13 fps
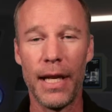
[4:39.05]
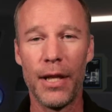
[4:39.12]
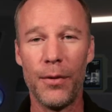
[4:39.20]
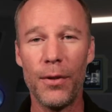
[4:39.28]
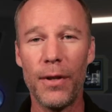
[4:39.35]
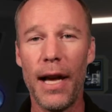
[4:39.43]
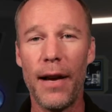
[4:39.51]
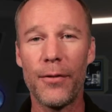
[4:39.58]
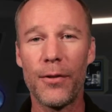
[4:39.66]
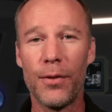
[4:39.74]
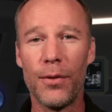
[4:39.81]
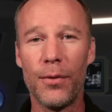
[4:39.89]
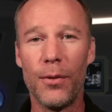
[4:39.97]
you'll have
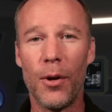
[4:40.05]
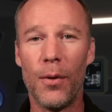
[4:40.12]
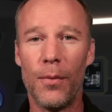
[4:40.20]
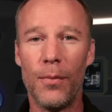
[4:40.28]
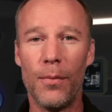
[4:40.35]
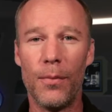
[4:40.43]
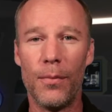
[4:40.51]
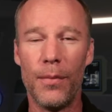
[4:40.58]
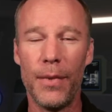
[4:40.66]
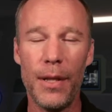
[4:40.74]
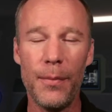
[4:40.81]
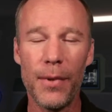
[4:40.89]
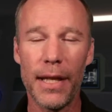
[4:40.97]
to
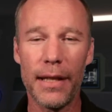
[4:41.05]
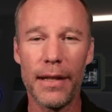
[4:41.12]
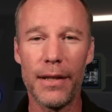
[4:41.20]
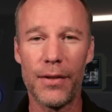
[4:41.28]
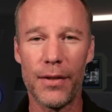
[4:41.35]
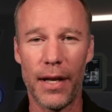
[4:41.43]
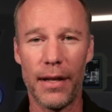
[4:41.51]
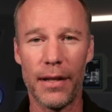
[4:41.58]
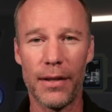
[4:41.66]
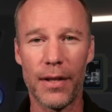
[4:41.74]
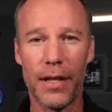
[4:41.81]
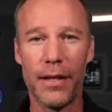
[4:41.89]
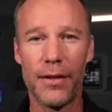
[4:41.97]
manipulate these
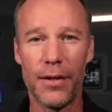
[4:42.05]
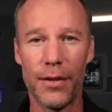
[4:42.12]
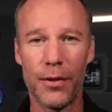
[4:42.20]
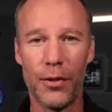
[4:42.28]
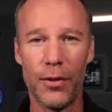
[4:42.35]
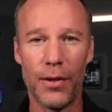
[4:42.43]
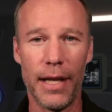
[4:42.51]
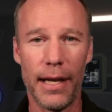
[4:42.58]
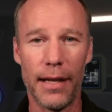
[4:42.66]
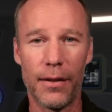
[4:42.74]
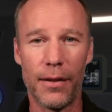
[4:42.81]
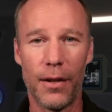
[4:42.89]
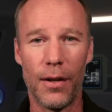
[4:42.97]
settings until you
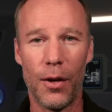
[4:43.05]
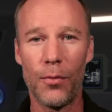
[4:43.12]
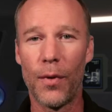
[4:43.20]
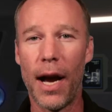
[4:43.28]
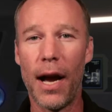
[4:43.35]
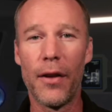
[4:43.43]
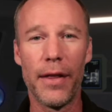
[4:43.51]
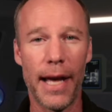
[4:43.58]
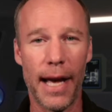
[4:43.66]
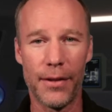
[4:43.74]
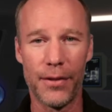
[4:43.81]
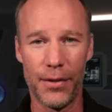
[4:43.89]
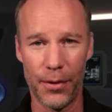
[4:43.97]
get around
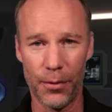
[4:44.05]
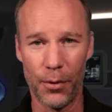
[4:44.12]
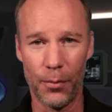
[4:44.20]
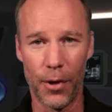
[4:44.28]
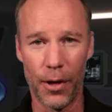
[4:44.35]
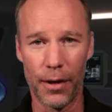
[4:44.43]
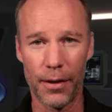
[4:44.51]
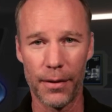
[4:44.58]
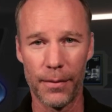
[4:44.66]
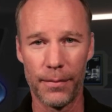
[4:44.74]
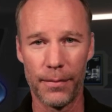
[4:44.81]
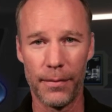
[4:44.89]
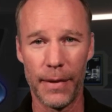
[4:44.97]
that 0 mark.
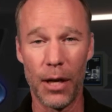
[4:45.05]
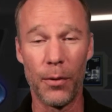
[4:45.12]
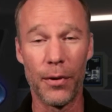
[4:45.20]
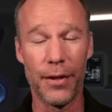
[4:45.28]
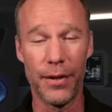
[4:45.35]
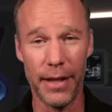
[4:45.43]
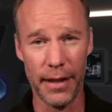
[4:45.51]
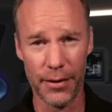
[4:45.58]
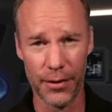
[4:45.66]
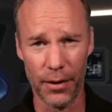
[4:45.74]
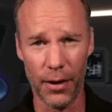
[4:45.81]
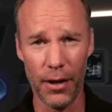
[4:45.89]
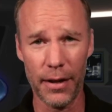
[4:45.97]
Now with a
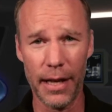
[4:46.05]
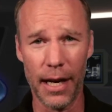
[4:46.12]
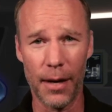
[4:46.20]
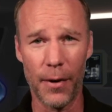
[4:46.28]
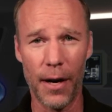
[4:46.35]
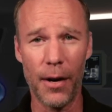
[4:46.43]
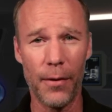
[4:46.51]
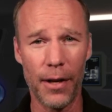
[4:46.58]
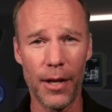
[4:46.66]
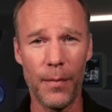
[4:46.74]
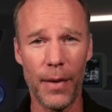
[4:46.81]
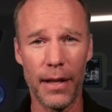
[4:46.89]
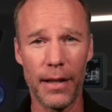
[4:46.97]
DSLR camera, I
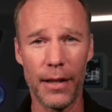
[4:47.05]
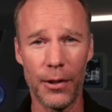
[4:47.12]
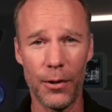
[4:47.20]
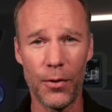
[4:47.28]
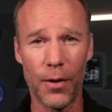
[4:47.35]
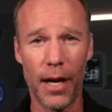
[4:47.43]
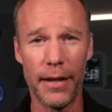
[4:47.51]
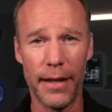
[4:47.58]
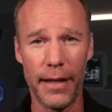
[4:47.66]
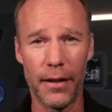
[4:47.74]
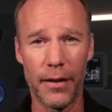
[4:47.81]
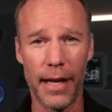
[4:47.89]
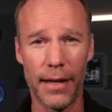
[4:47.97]
recommend that you try and
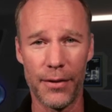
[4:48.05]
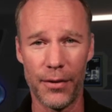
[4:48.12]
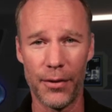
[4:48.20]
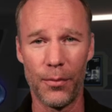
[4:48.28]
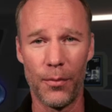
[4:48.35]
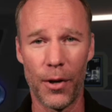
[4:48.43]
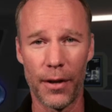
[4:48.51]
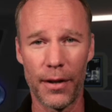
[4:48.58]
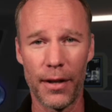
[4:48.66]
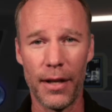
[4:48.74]
nail that 0 mark